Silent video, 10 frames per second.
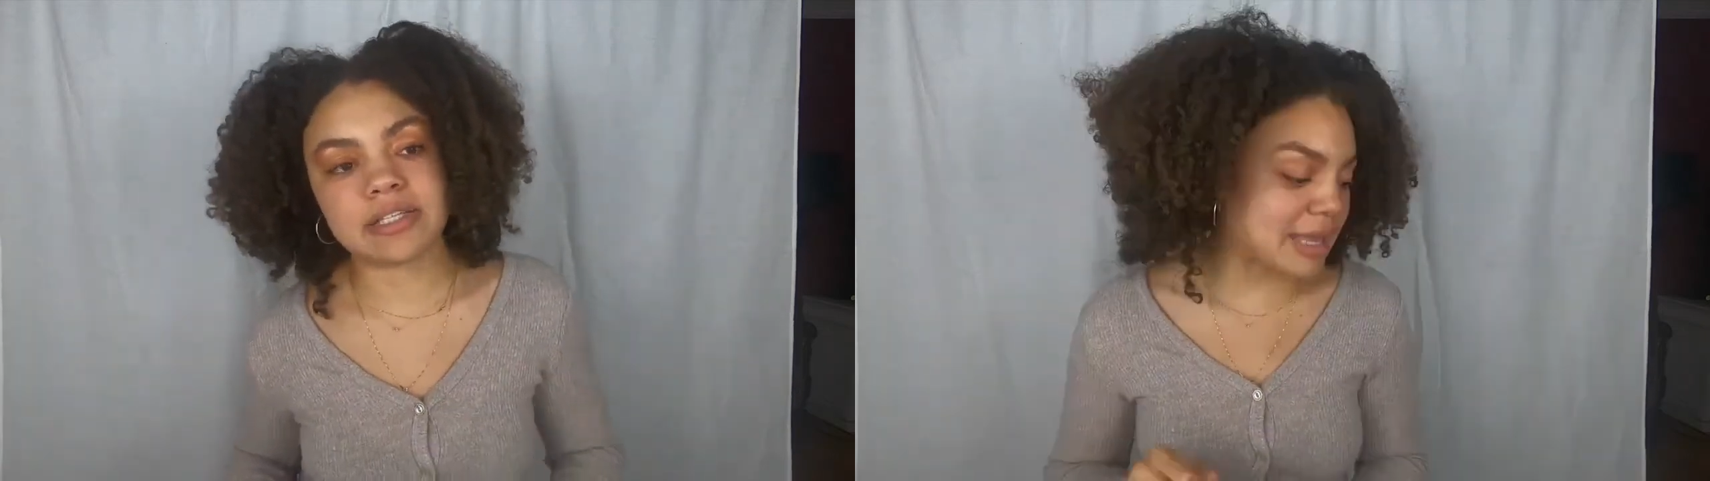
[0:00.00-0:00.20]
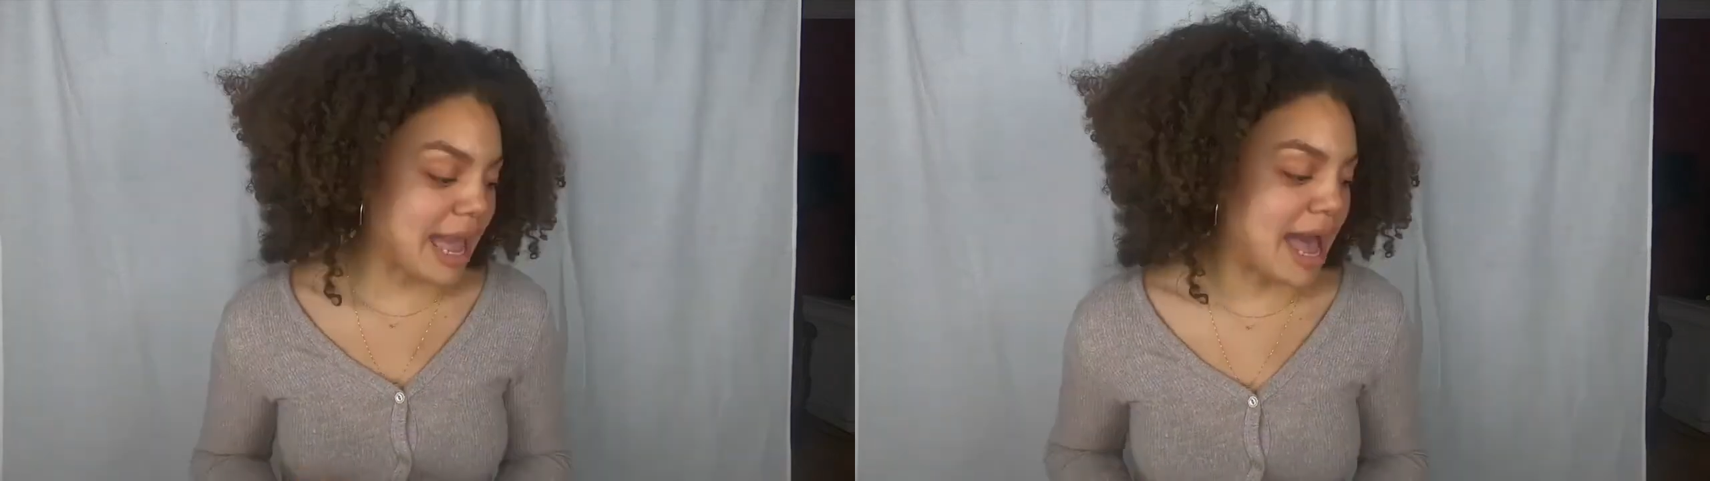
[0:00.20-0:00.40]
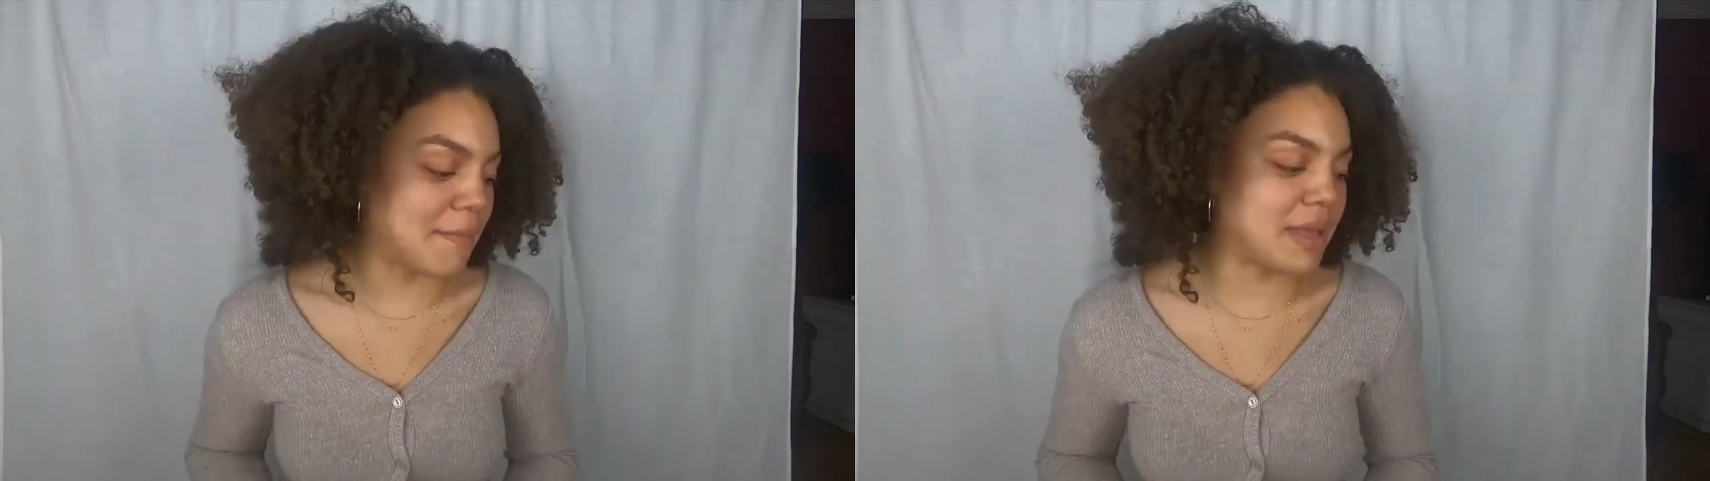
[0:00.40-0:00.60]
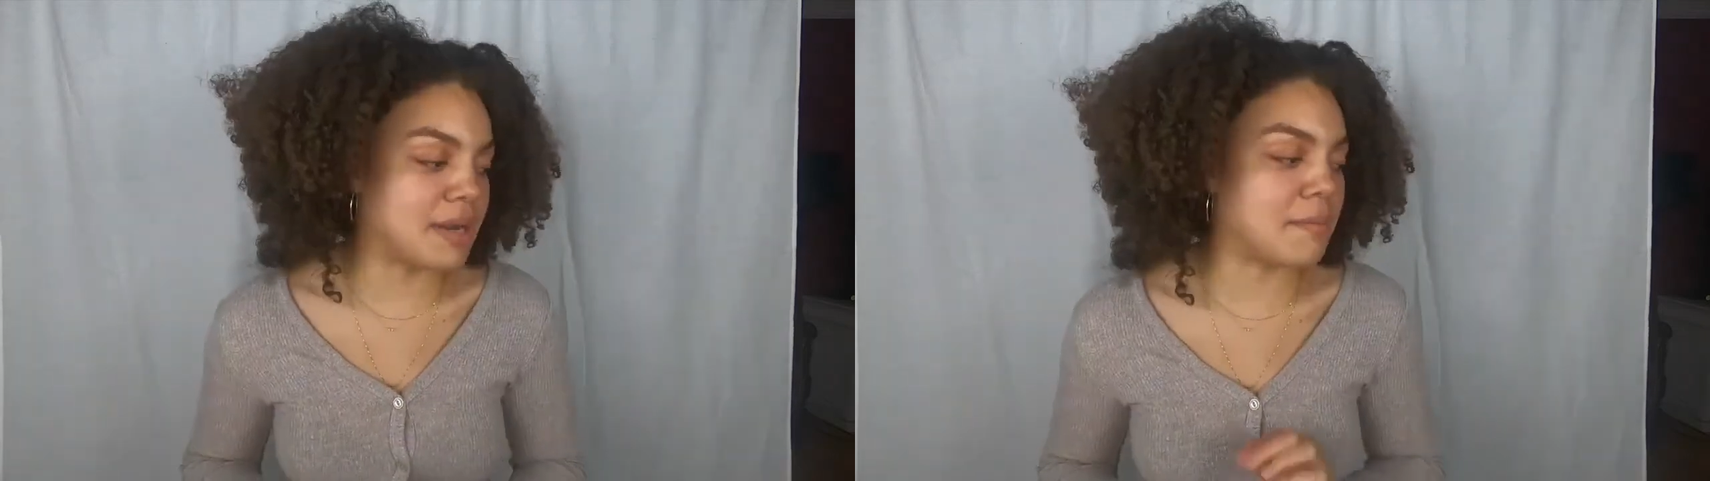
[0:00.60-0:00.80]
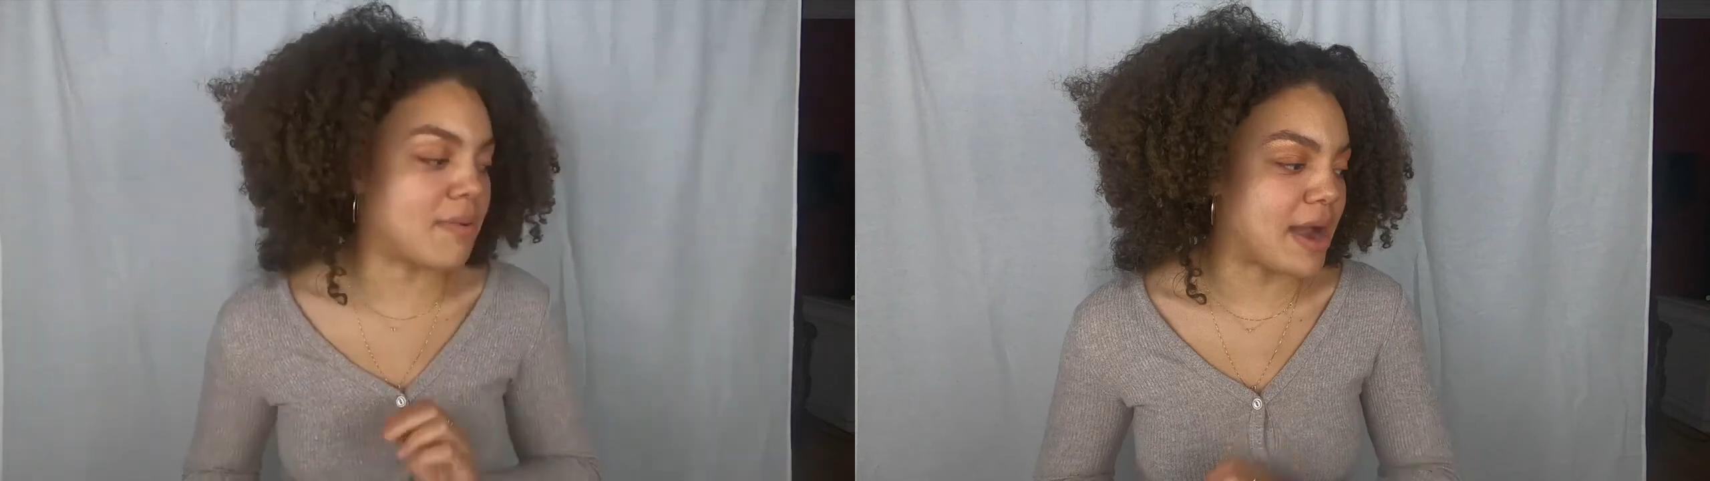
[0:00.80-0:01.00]
Really happy
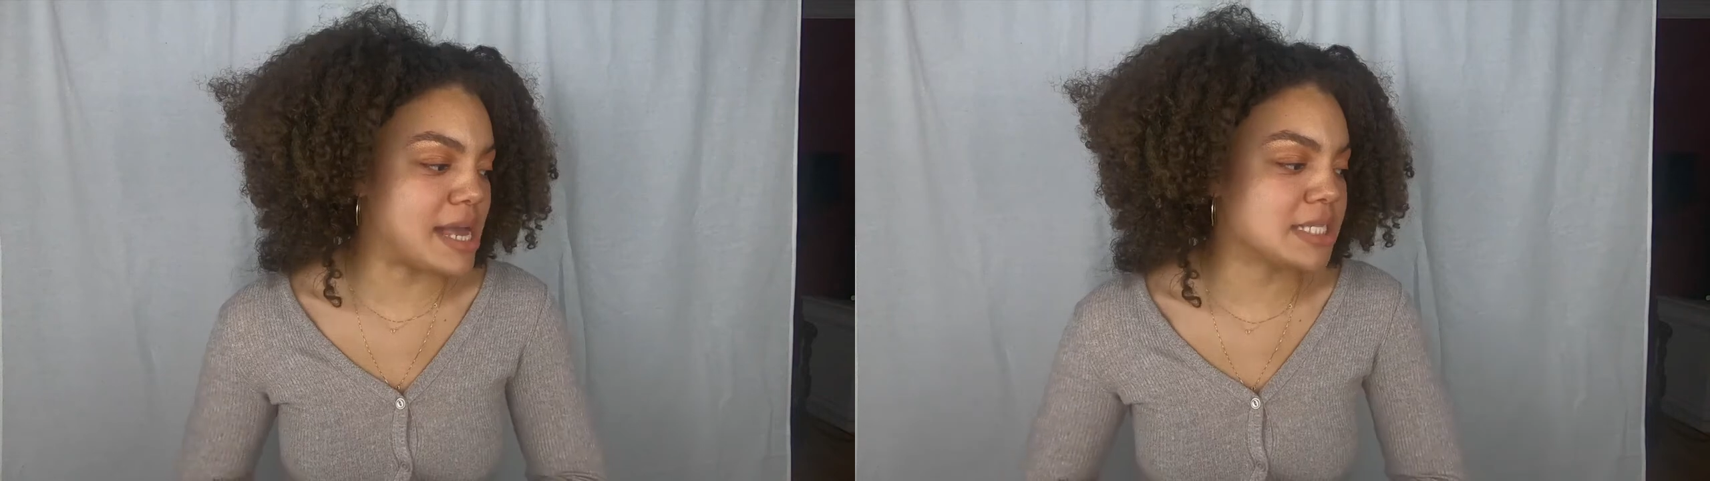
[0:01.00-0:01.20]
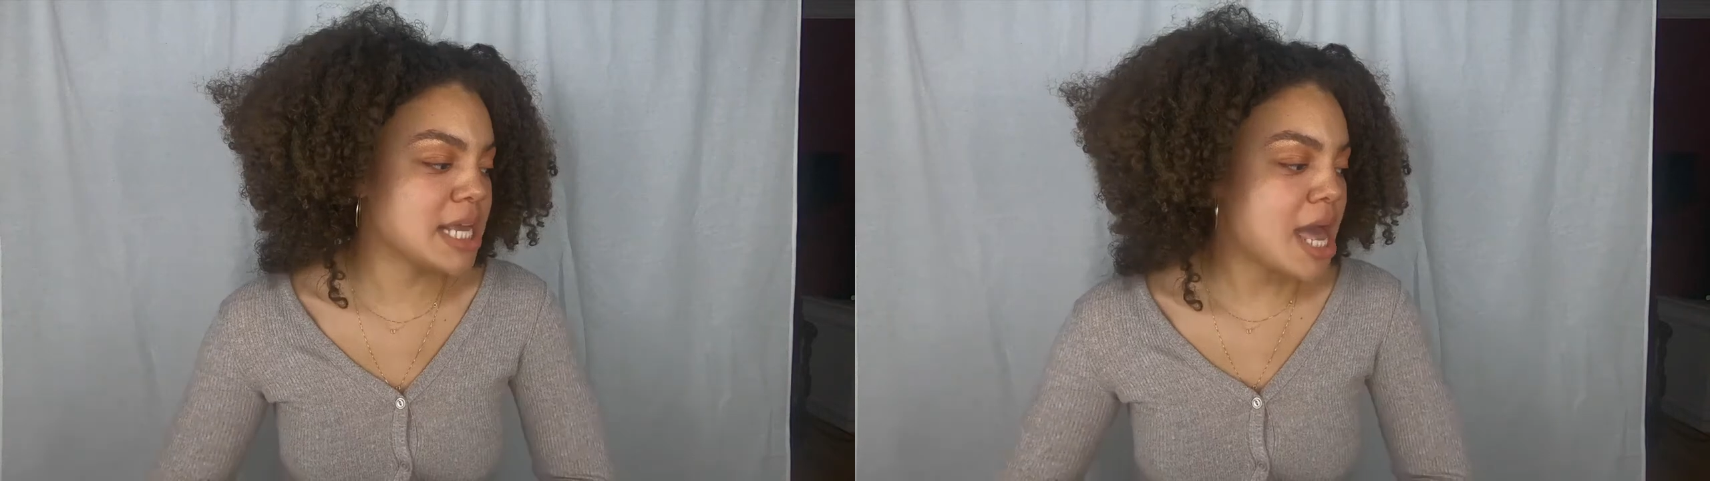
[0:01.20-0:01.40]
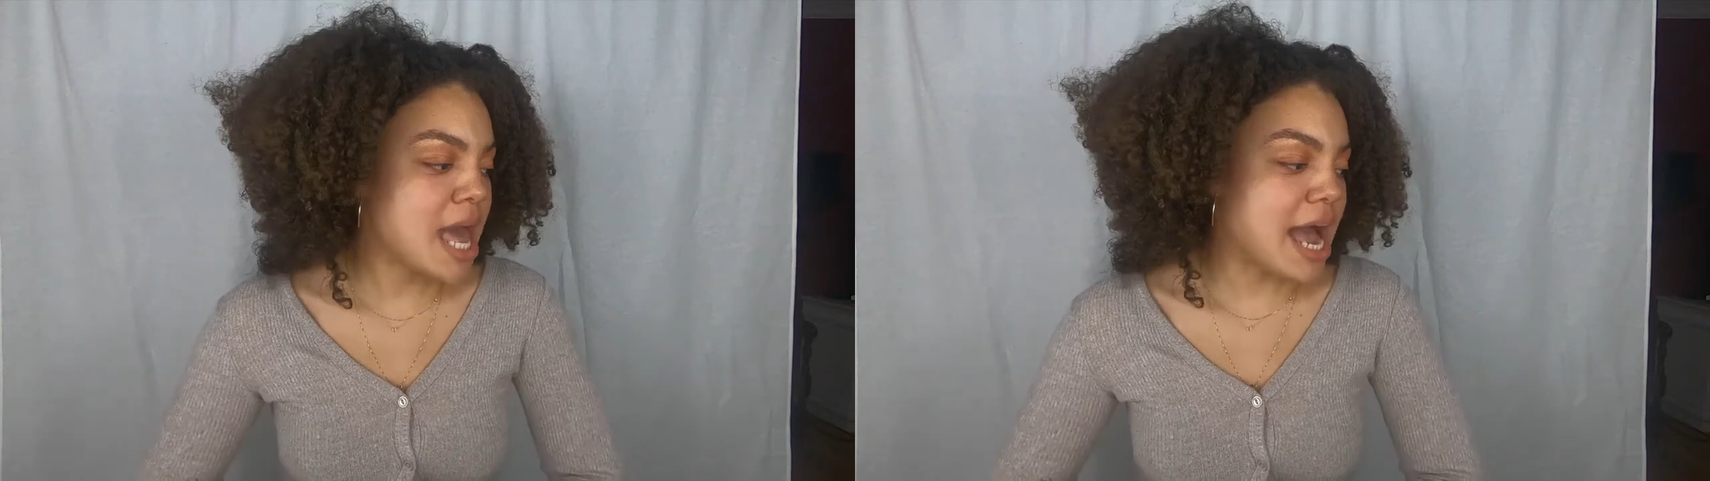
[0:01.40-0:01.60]
and impressed.